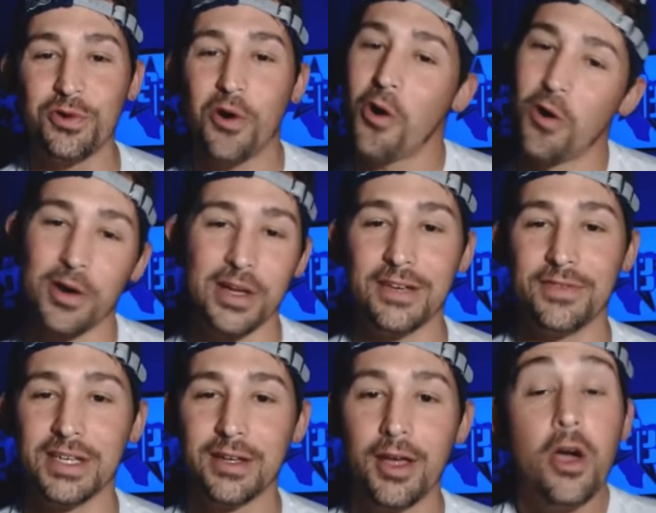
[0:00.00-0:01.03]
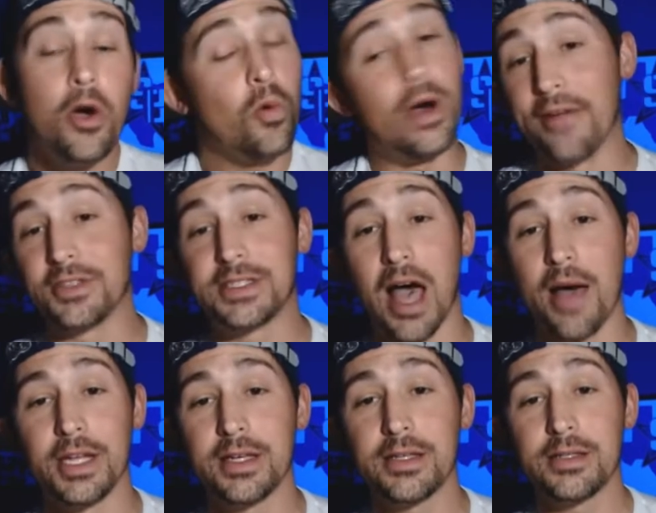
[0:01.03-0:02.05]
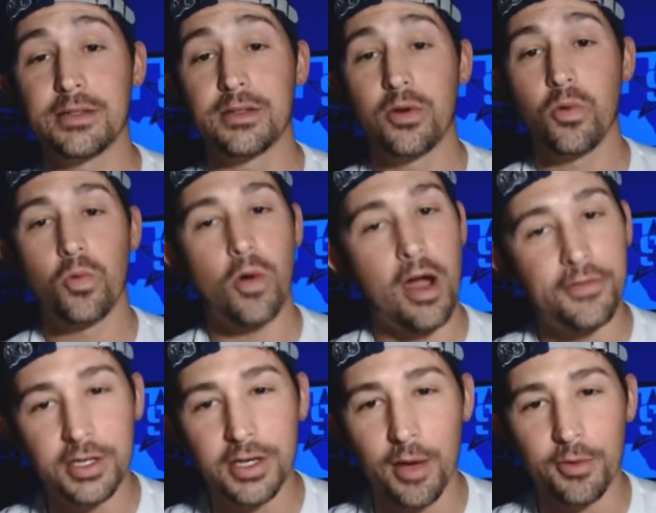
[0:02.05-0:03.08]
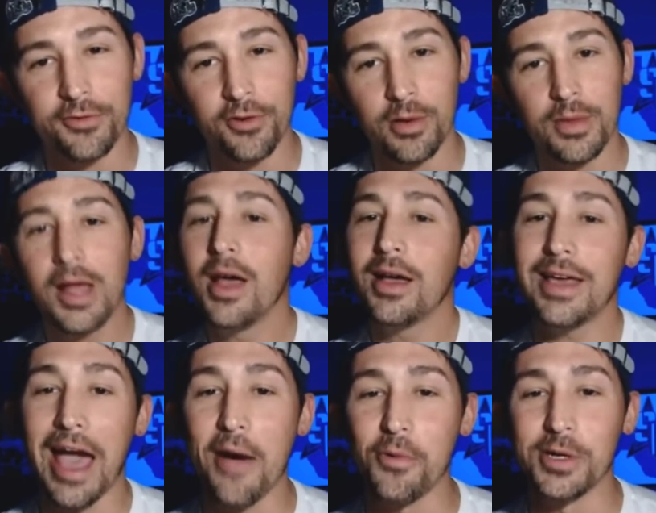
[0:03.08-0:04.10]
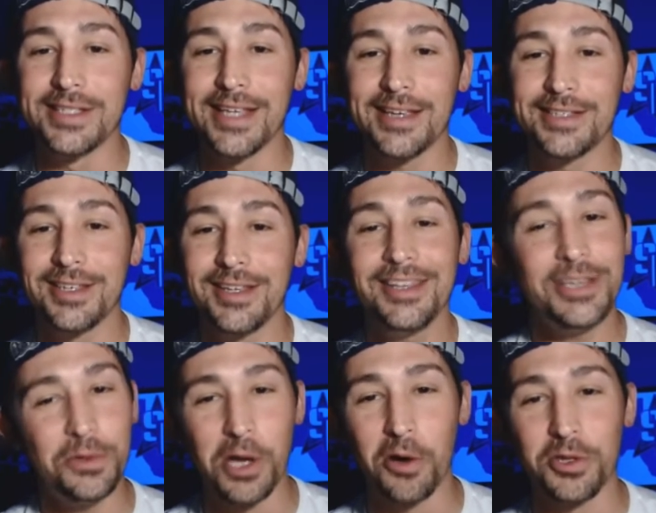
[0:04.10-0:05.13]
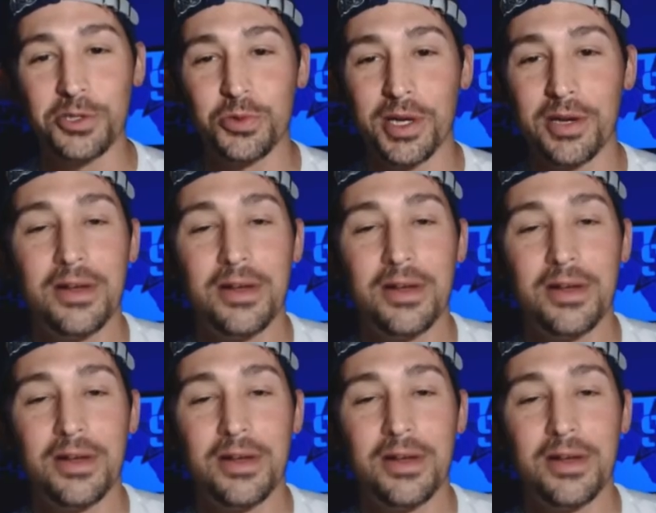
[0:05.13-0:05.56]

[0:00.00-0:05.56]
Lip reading: or evening, whatever time it is, wherever you're coming from. Cowboys Nation, you know the drill.